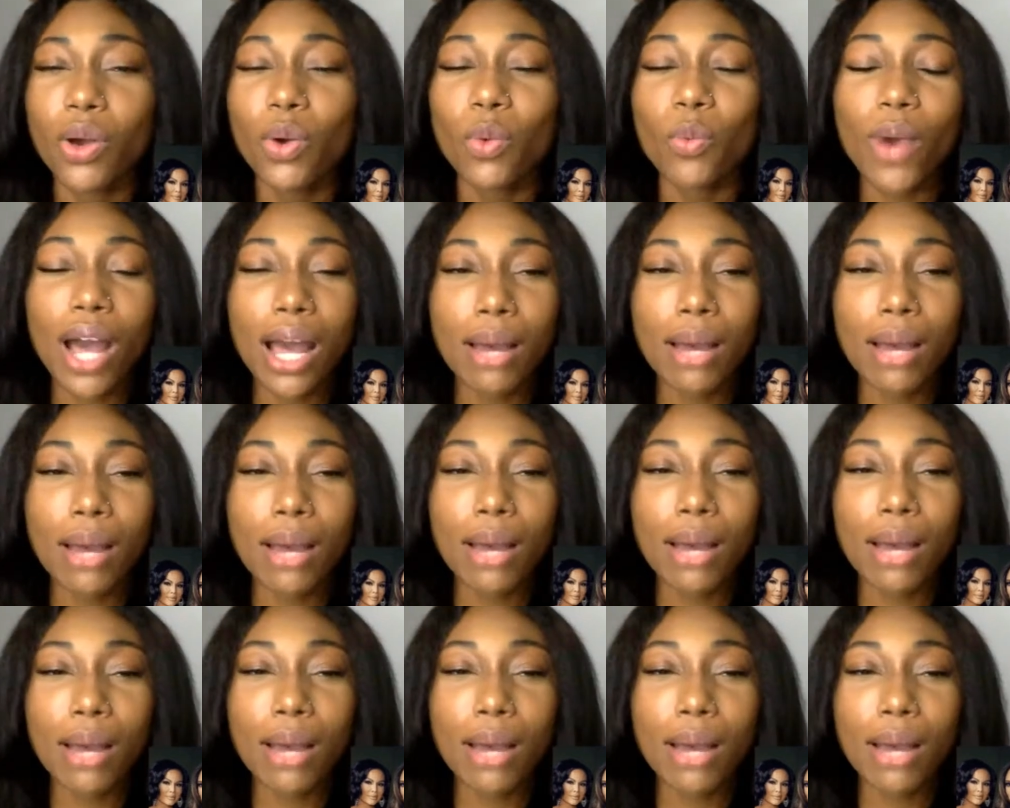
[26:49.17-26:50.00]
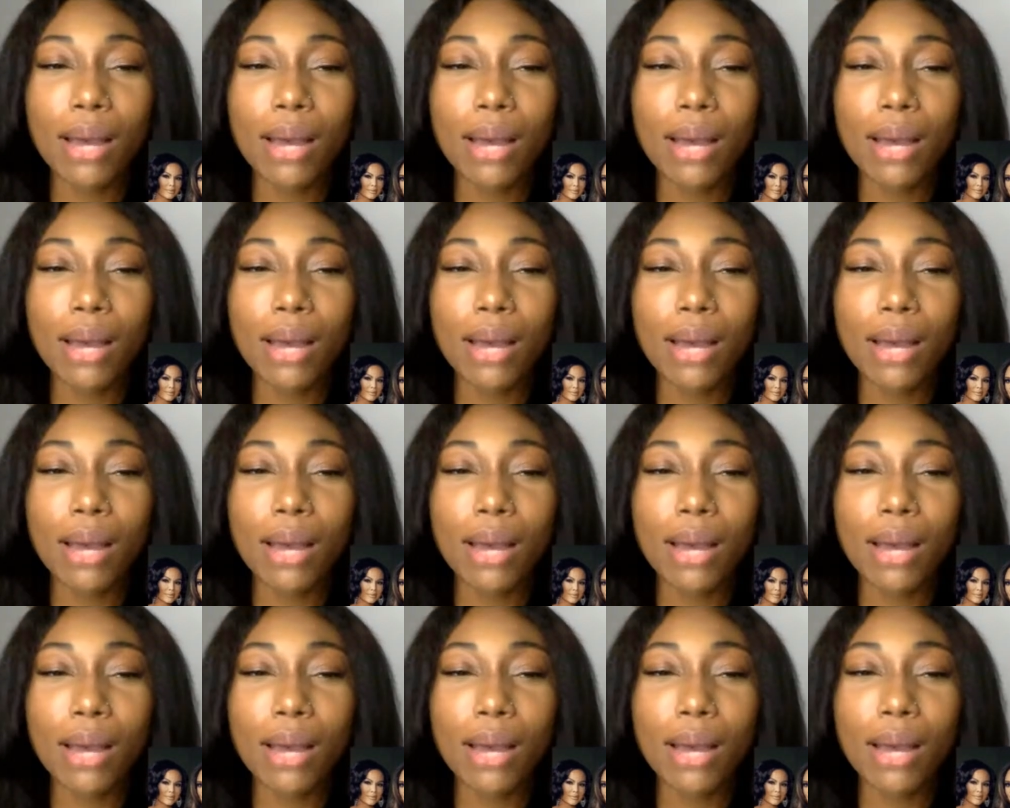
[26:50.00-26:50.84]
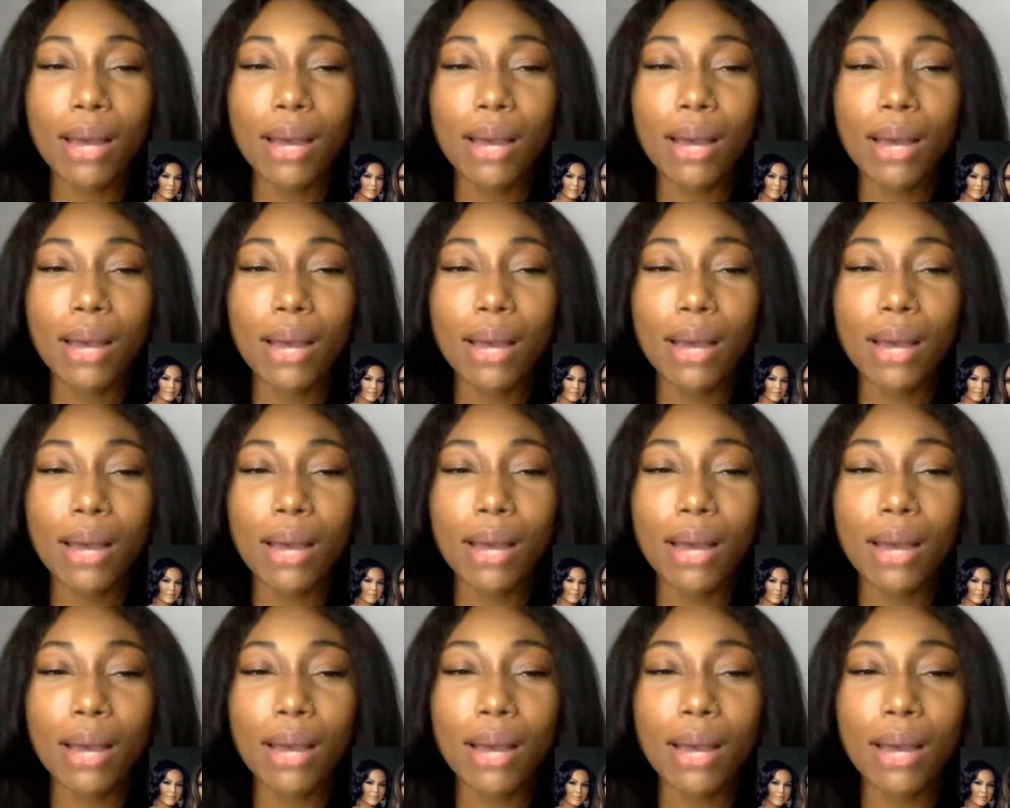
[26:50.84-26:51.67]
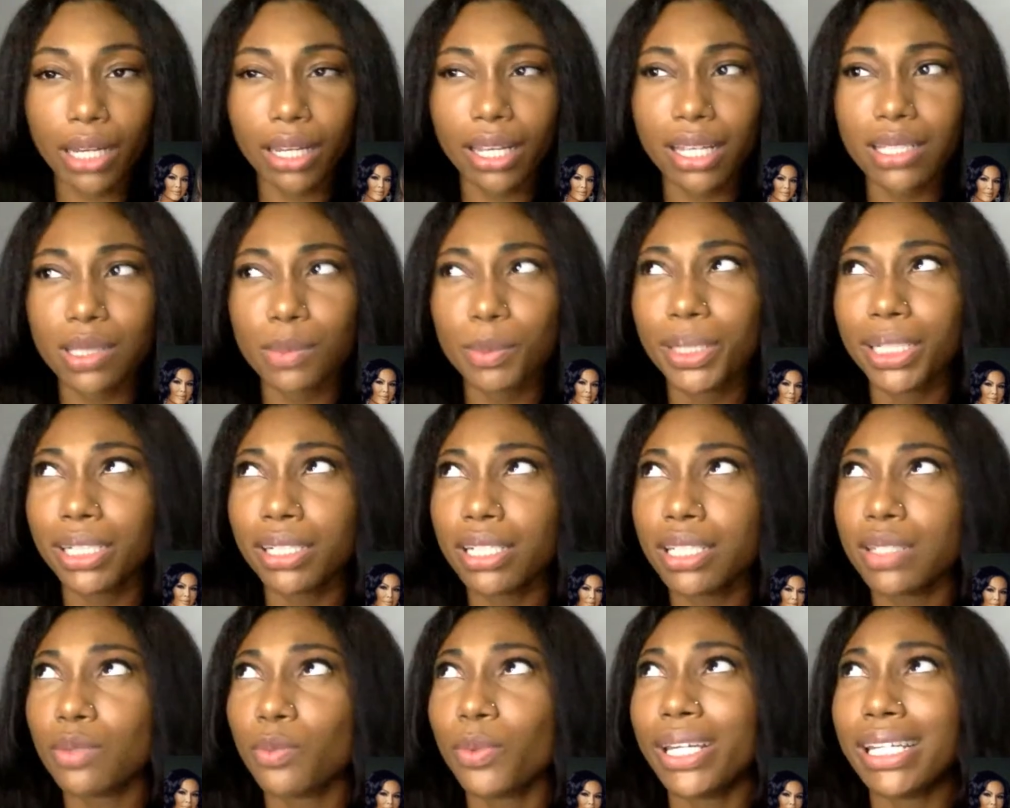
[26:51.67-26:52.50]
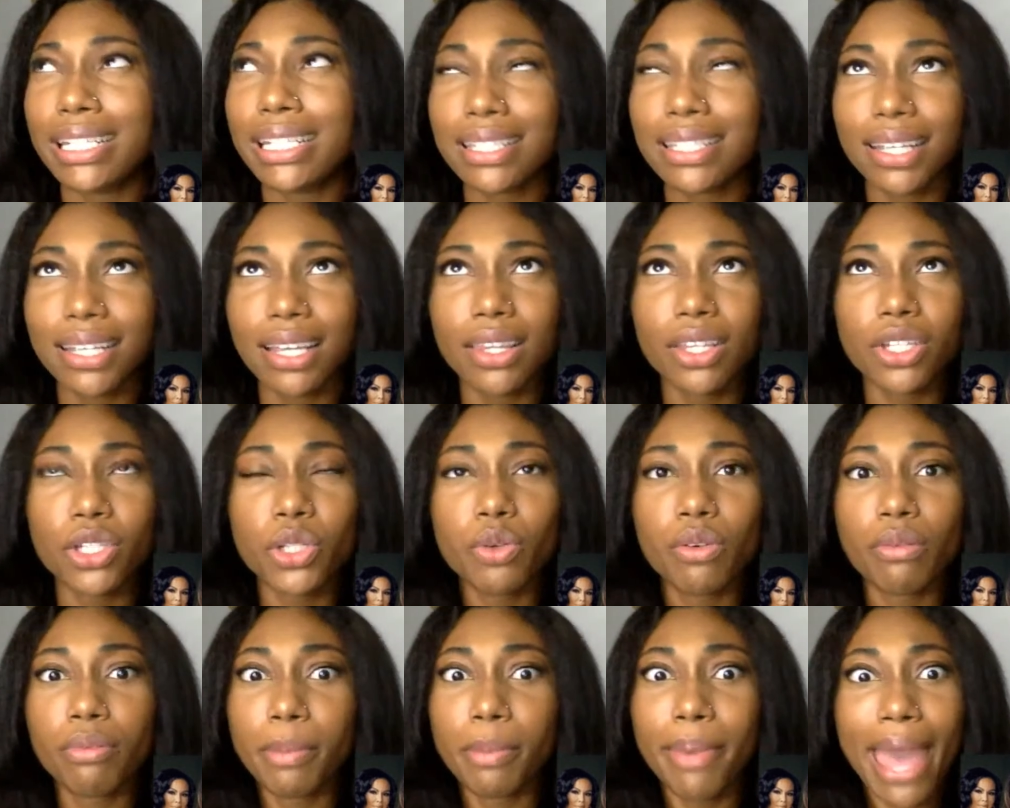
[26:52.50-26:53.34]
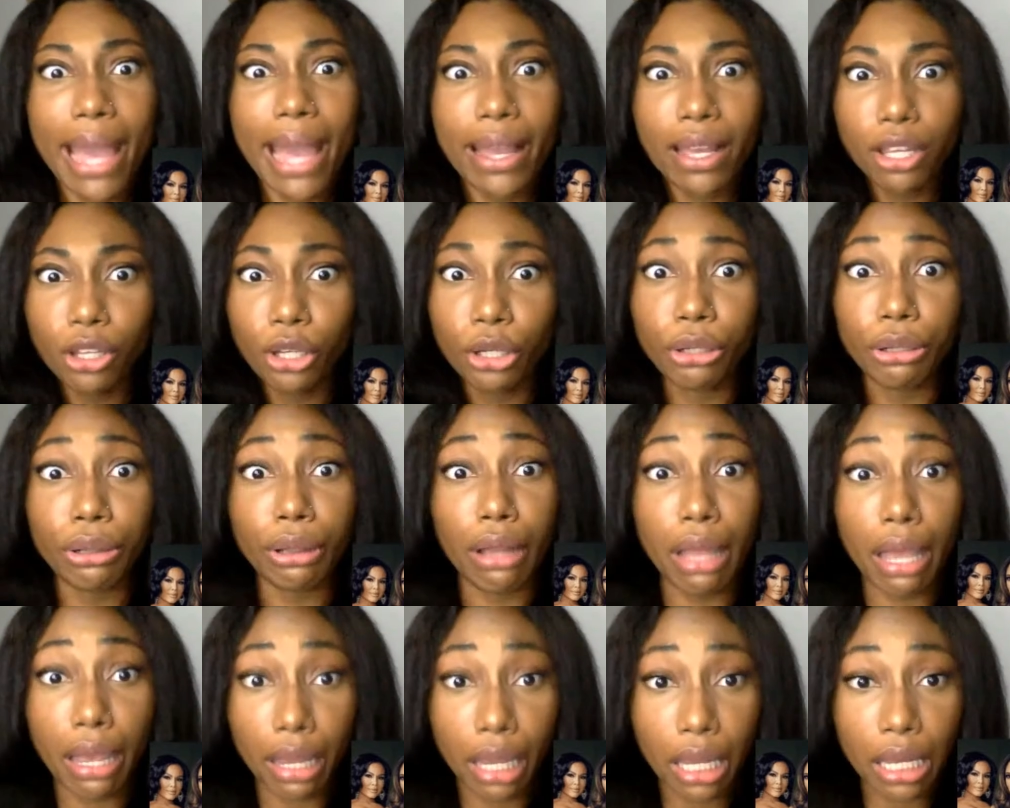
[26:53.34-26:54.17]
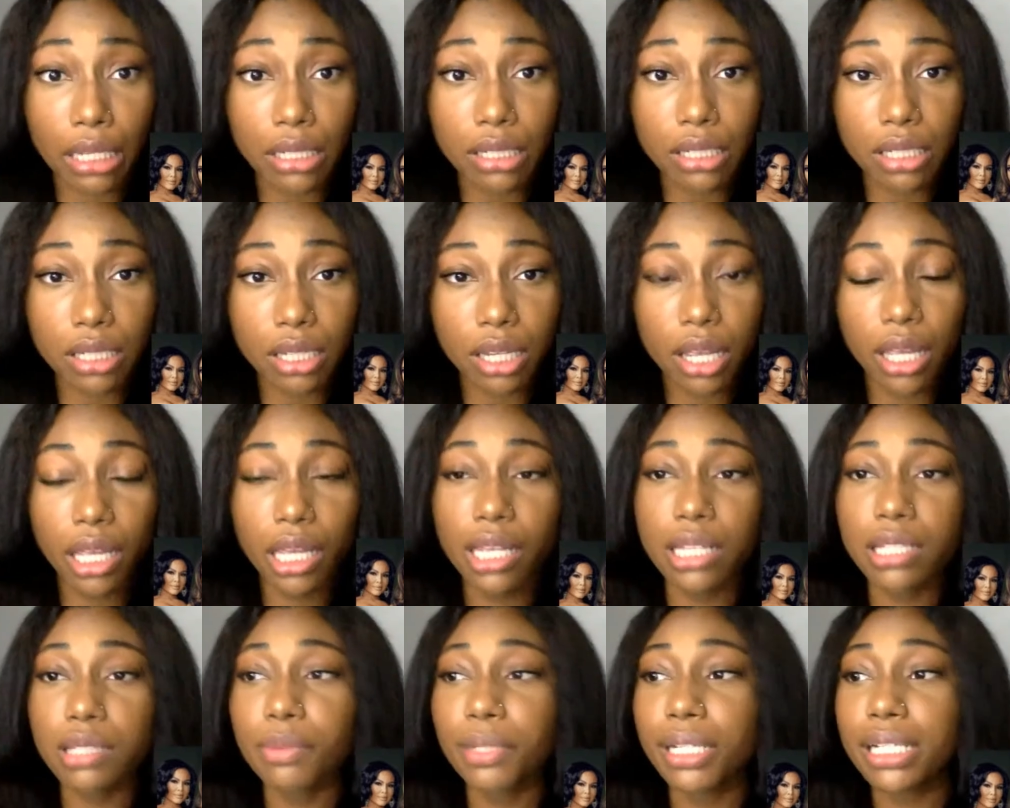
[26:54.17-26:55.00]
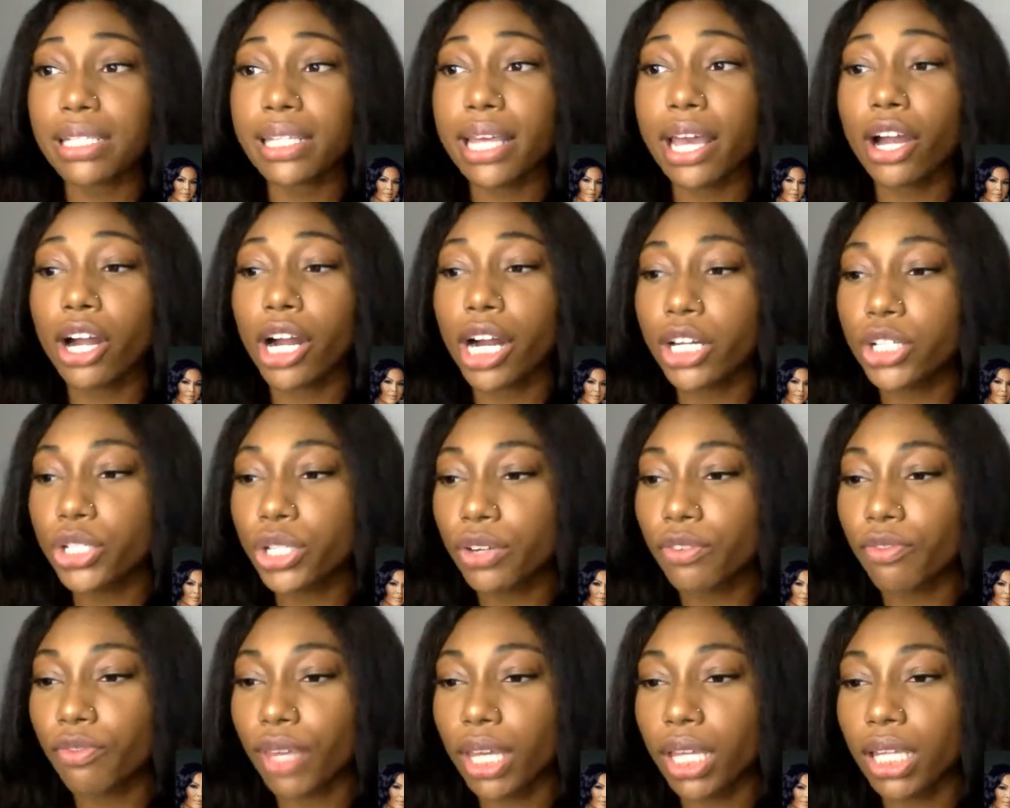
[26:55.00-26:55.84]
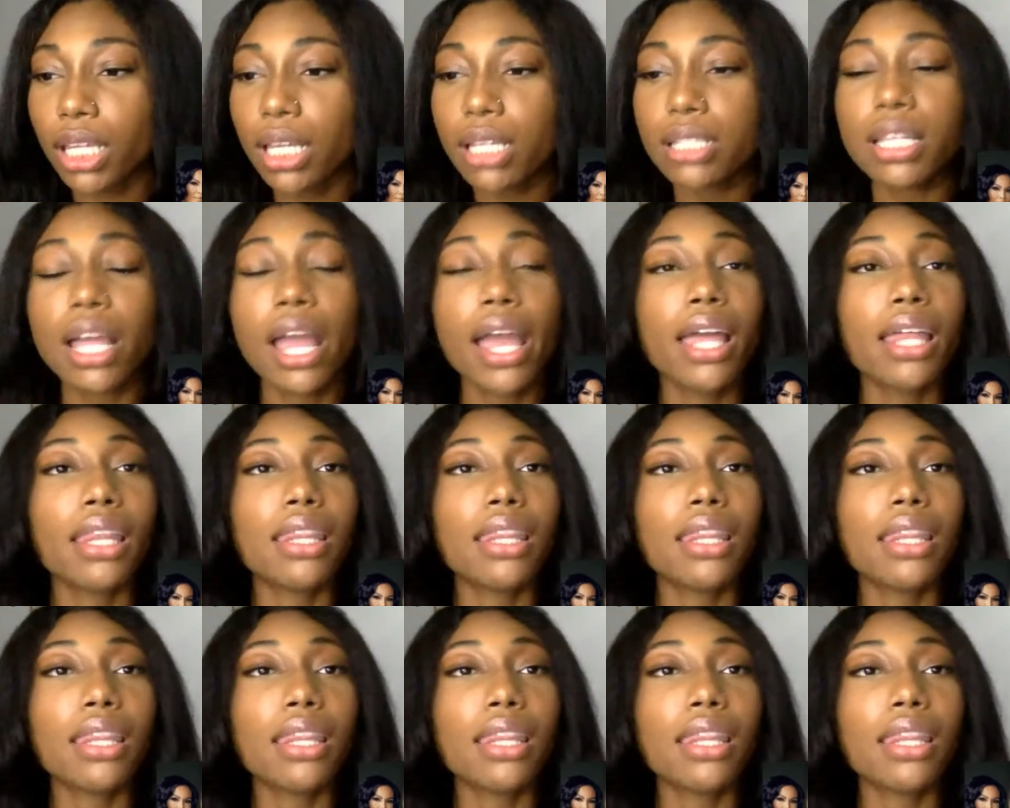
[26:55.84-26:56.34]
Why would you randomly just find a date to take to her wedding? Is it because Wendy said that you will be packing your luggage? Is it because that hurt your feelings?